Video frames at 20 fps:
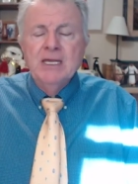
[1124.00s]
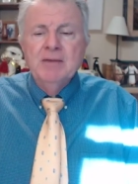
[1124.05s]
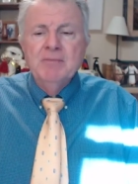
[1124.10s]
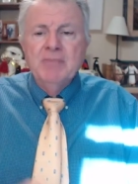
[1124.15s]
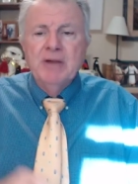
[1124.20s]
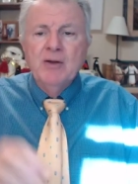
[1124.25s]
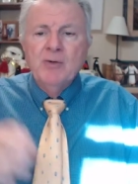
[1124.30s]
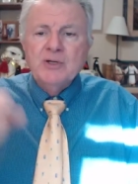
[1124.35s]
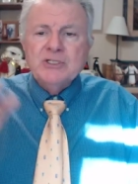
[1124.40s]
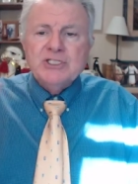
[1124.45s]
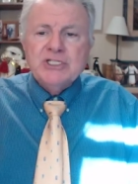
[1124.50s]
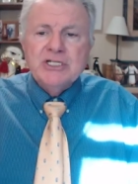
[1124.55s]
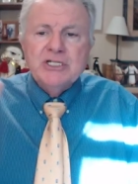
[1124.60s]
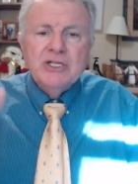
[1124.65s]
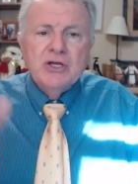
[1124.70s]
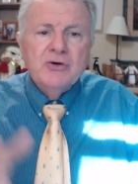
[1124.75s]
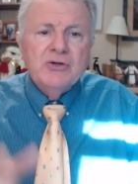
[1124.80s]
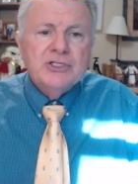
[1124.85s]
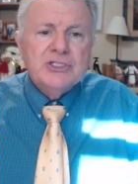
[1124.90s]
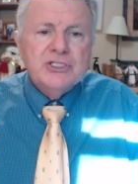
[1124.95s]
But I want you to
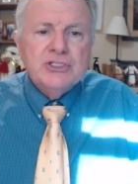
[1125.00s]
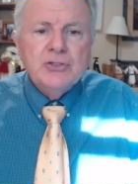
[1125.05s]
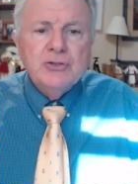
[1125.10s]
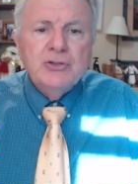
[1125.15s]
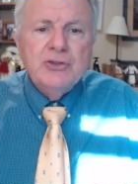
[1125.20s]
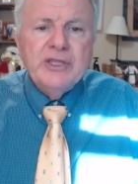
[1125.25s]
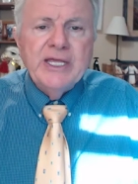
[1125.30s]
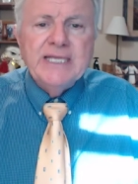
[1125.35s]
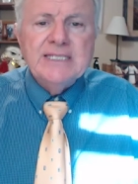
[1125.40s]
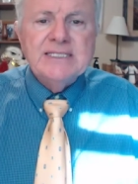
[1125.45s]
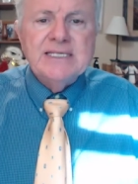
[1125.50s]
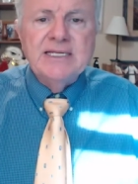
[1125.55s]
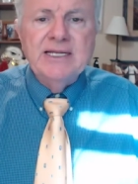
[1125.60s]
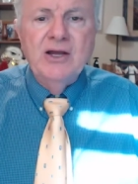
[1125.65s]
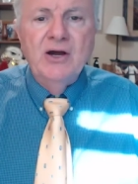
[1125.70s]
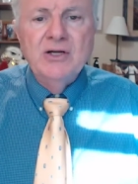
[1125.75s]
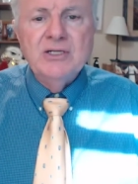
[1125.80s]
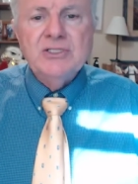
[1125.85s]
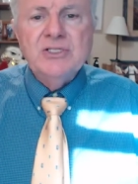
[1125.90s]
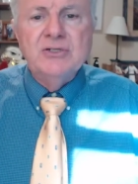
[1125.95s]
notice two things that he
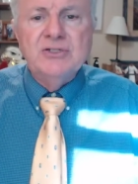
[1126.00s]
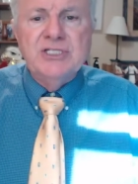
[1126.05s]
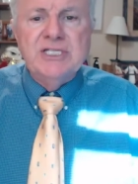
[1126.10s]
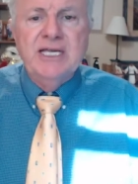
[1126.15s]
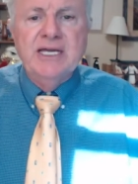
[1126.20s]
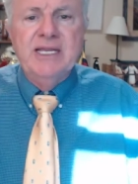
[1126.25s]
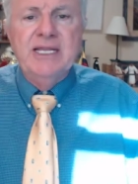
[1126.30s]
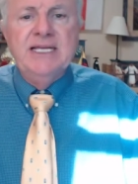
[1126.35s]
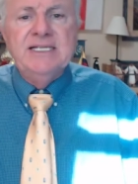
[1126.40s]
also said.